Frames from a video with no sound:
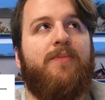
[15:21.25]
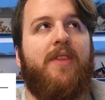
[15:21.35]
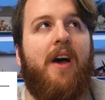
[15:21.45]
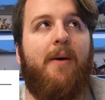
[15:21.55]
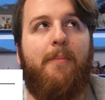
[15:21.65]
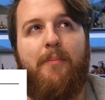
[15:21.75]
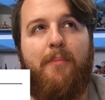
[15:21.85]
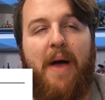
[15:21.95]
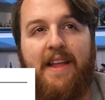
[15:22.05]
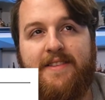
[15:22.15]
that are
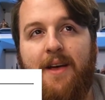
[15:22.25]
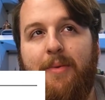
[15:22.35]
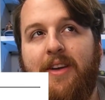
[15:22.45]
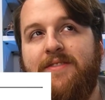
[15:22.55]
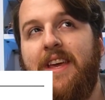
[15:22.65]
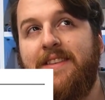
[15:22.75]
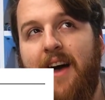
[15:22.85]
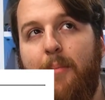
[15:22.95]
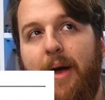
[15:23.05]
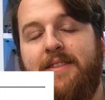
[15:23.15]
better, because these
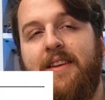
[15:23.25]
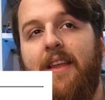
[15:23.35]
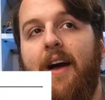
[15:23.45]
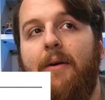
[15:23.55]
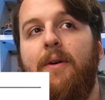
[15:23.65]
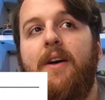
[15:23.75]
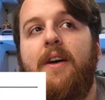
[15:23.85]
are better now,